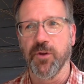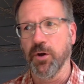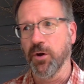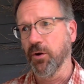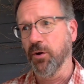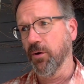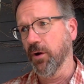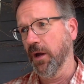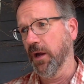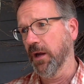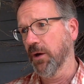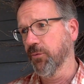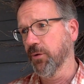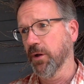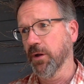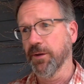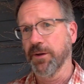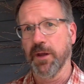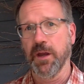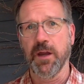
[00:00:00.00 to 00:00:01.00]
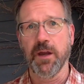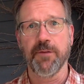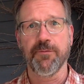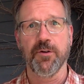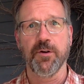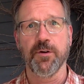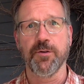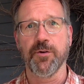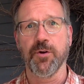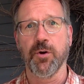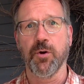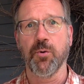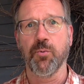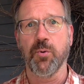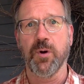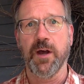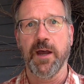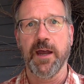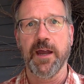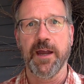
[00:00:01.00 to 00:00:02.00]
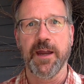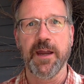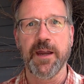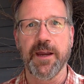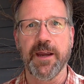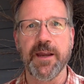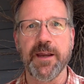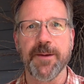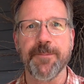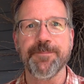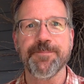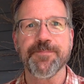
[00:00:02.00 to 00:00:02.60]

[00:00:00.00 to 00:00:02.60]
though I will never know why.